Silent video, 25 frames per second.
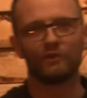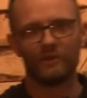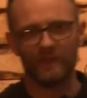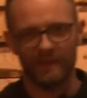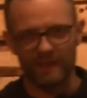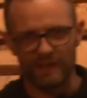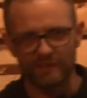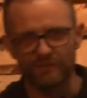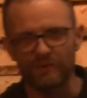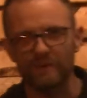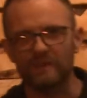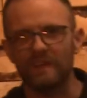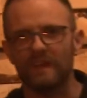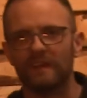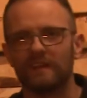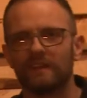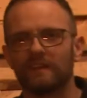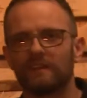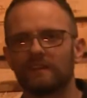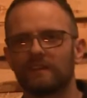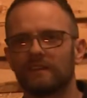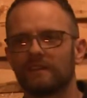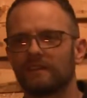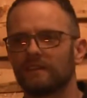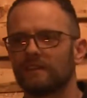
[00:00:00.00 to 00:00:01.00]
that every day.
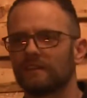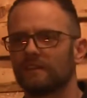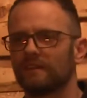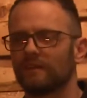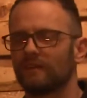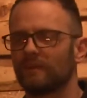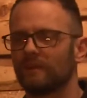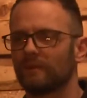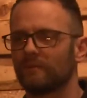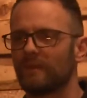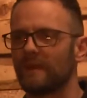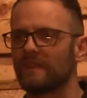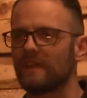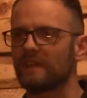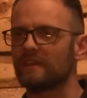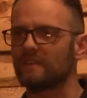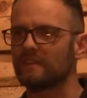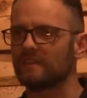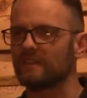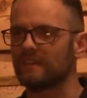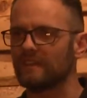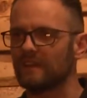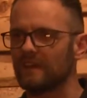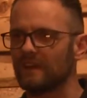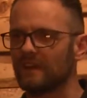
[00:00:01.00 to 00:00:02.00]
By the end of
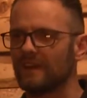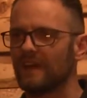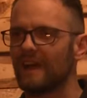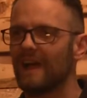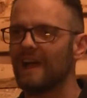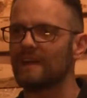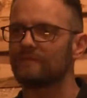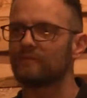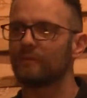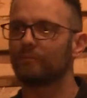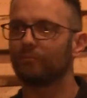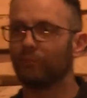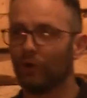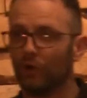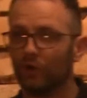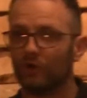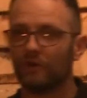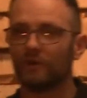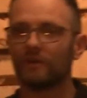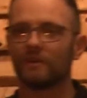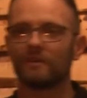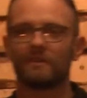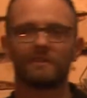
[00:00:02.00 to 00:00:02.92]
the year, I have a book